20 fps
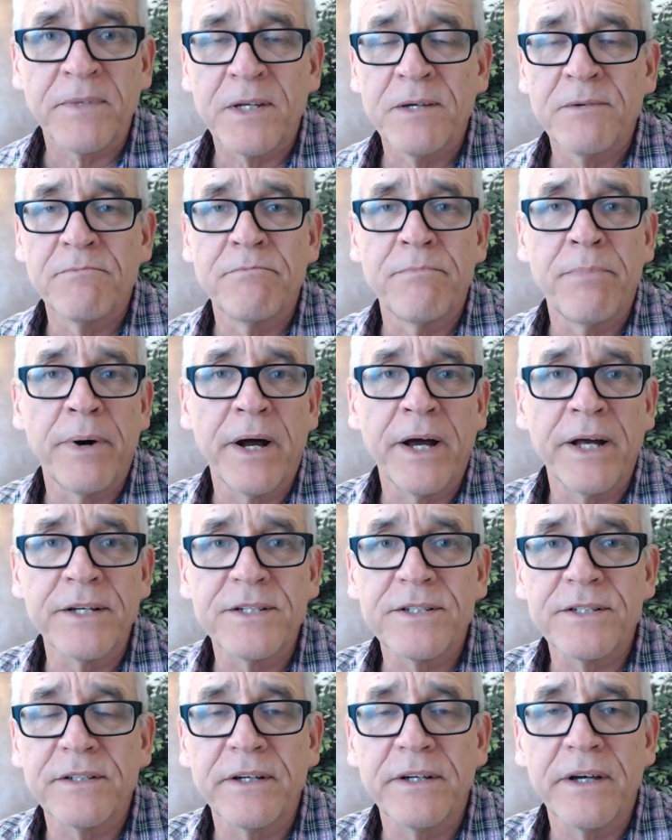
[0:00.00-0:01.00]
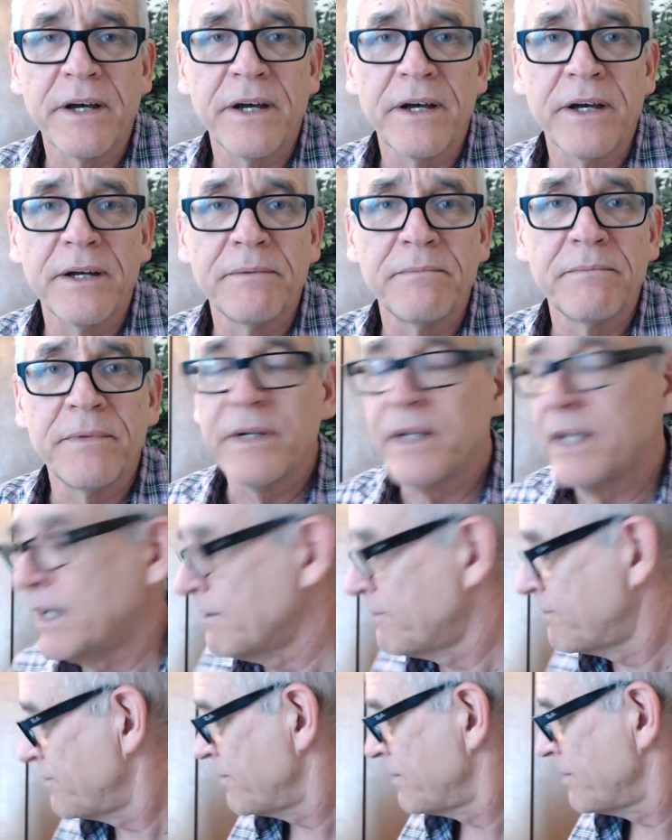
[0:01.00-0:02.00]
but um,
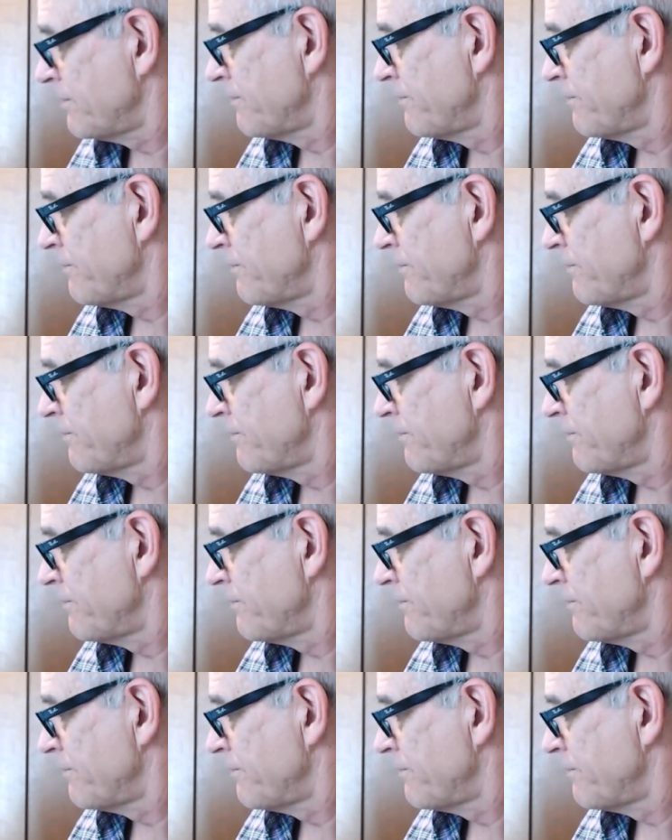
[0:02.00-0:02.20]
if